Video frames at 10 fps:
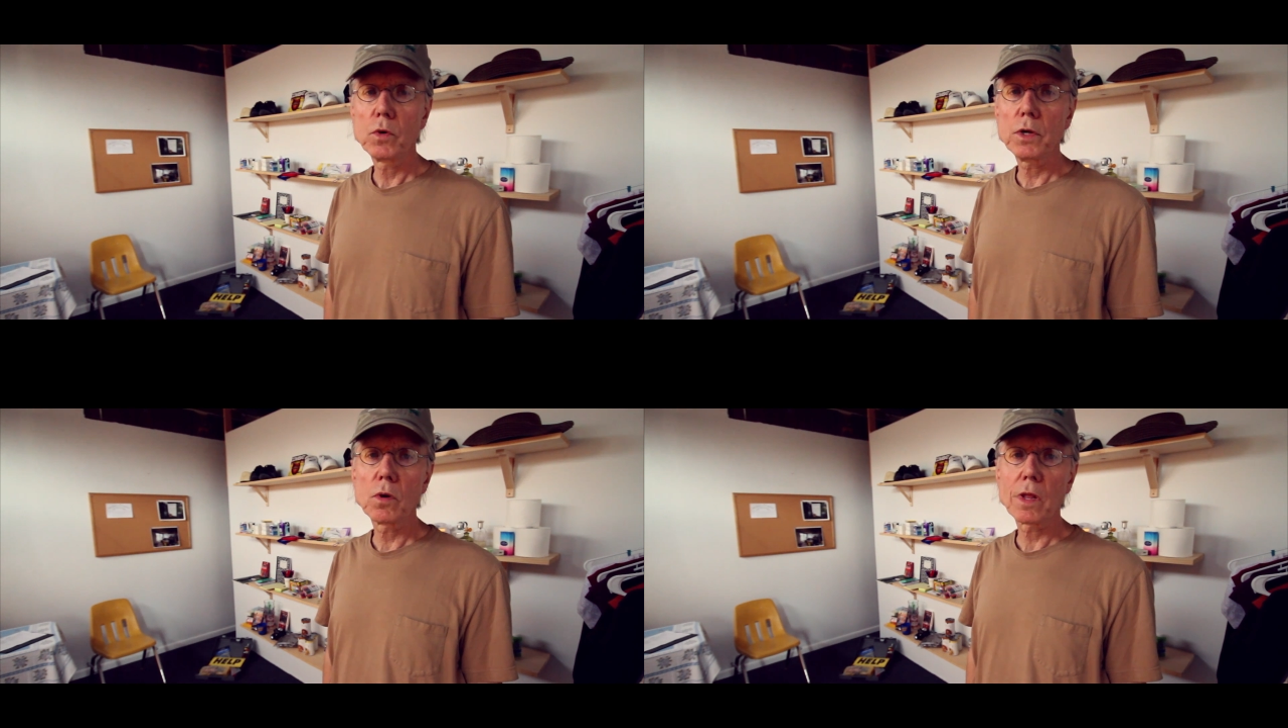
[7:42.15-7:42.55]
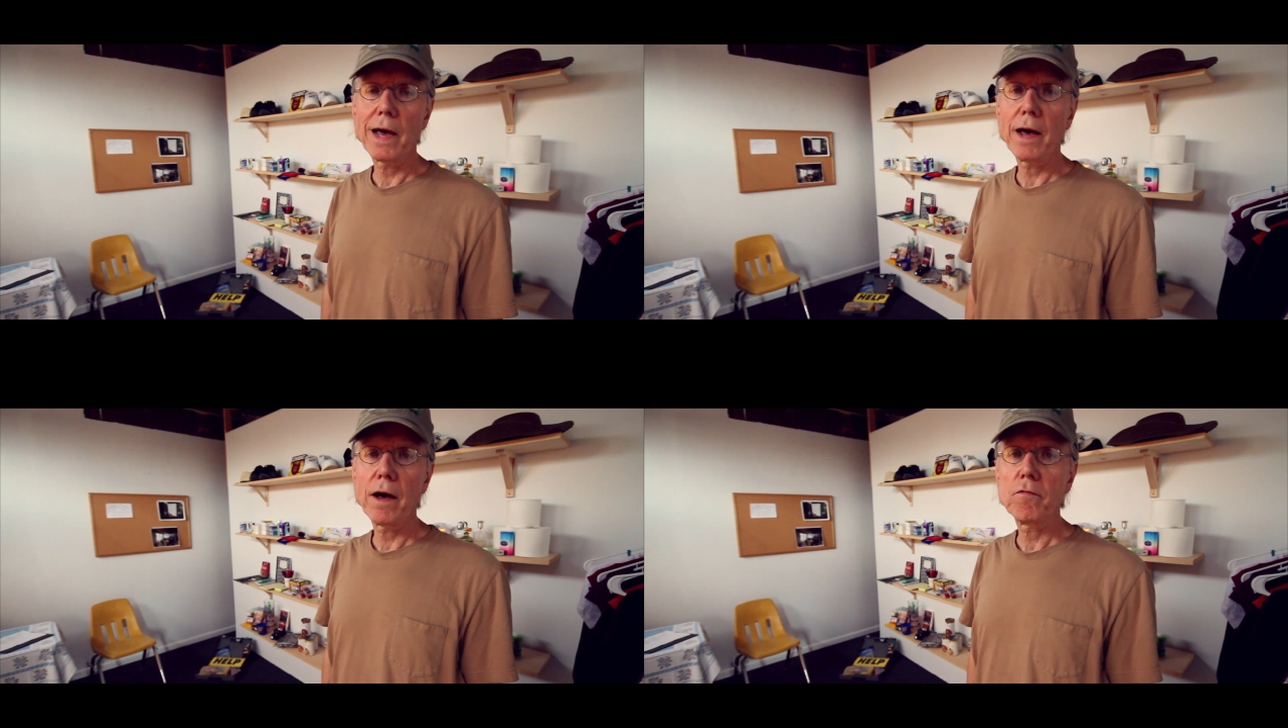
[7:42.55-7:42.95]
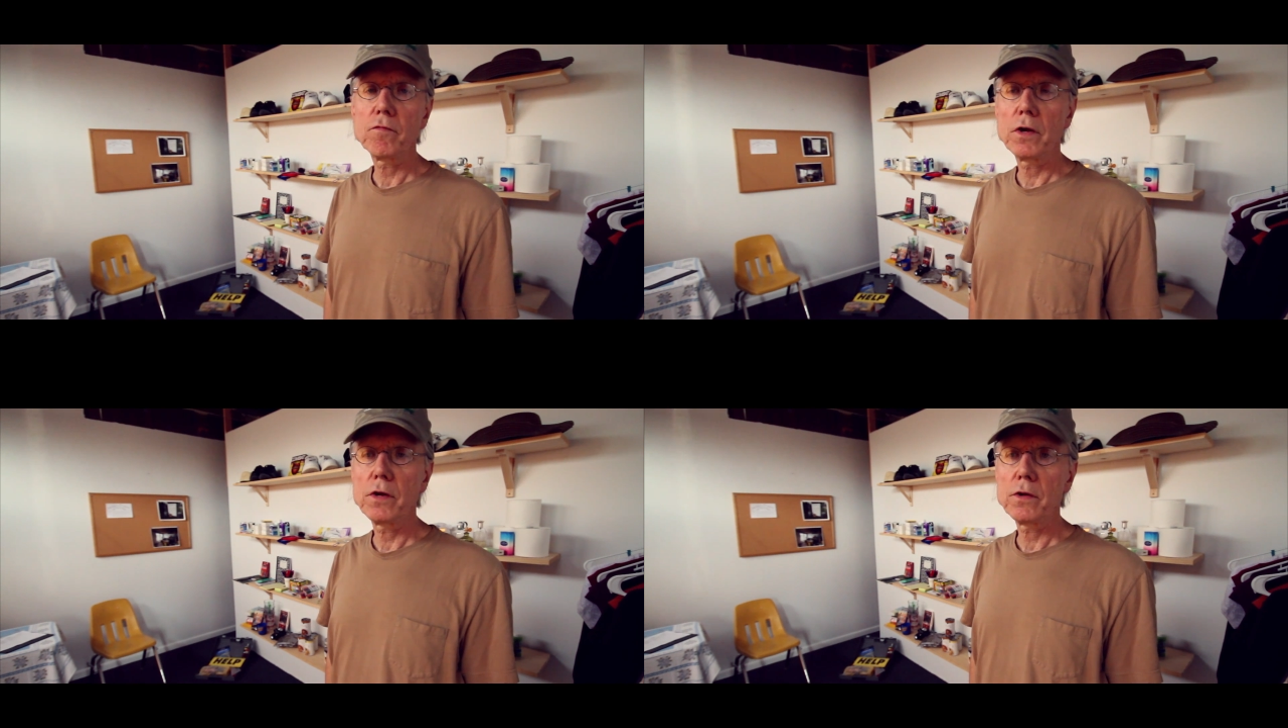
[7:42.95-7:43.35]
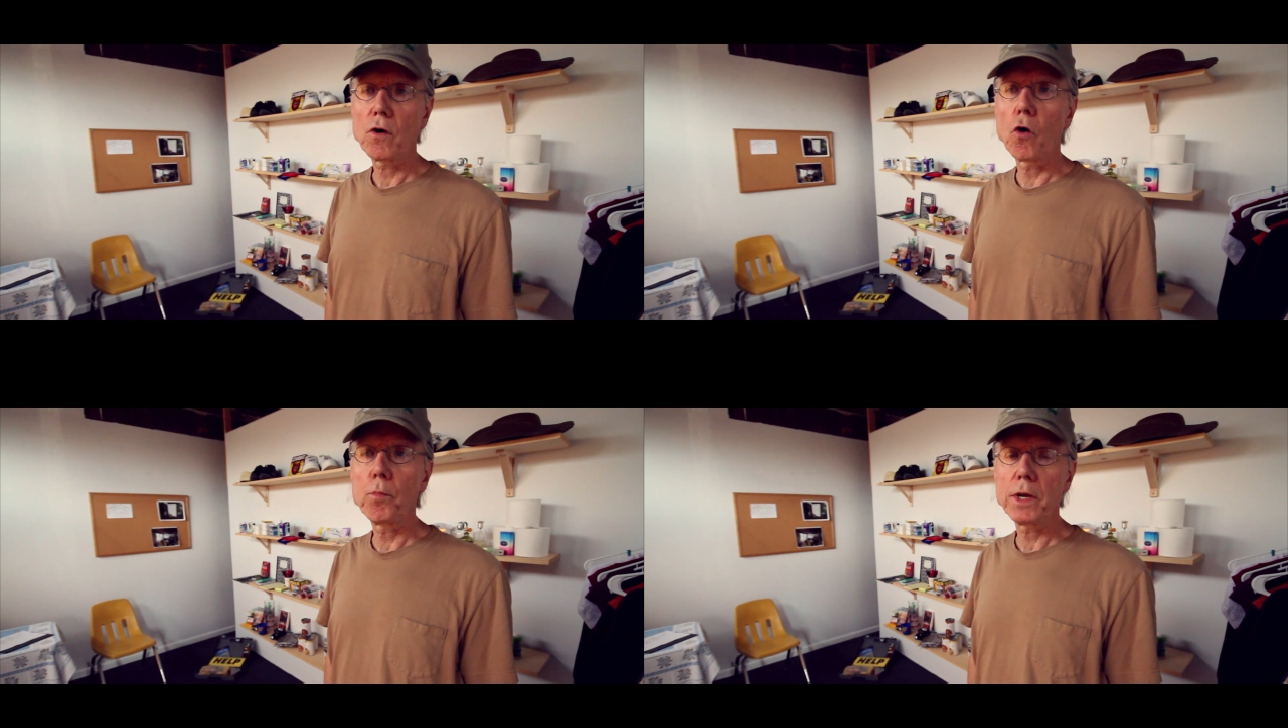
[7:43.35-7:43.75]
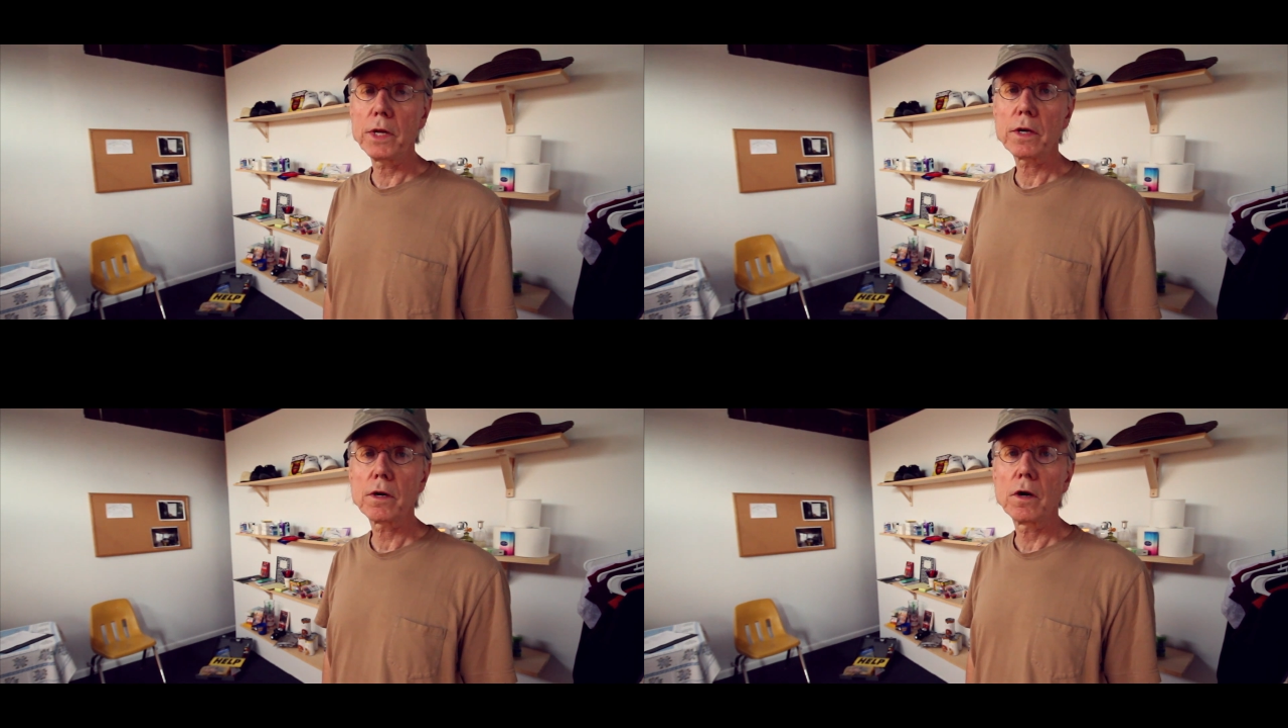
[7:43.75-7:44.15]
we will have an
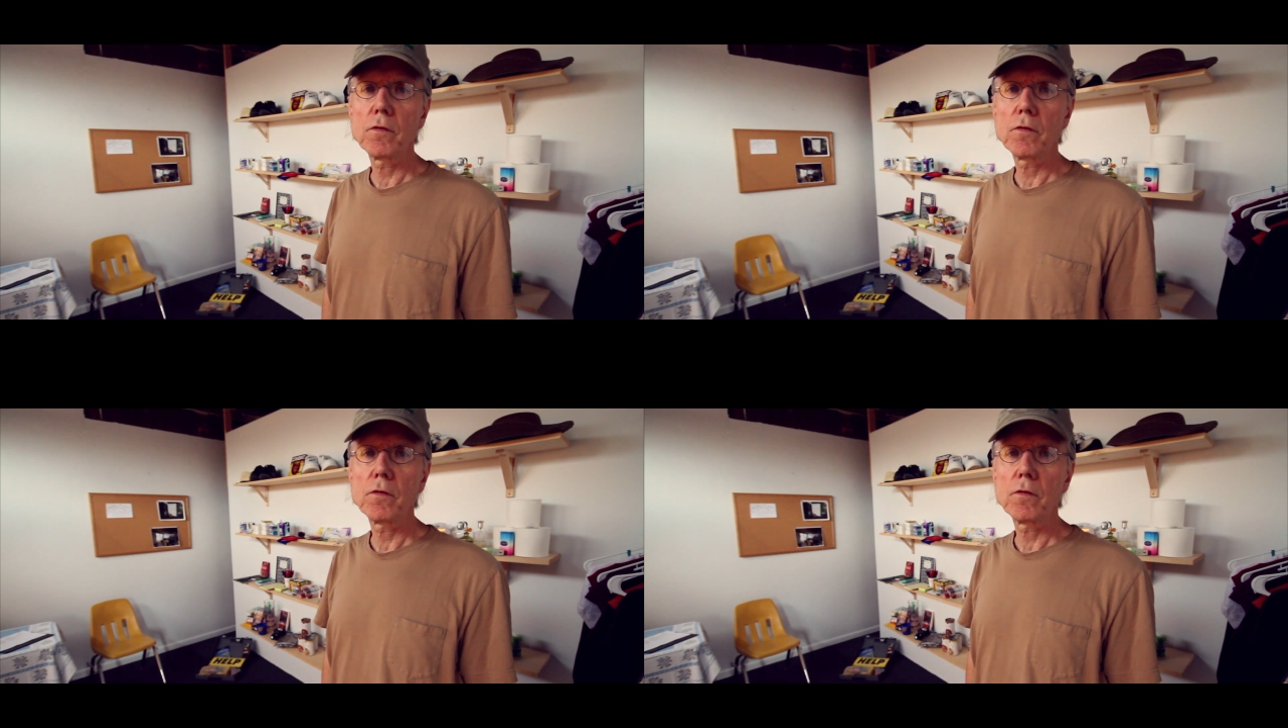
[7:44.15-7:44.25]
opening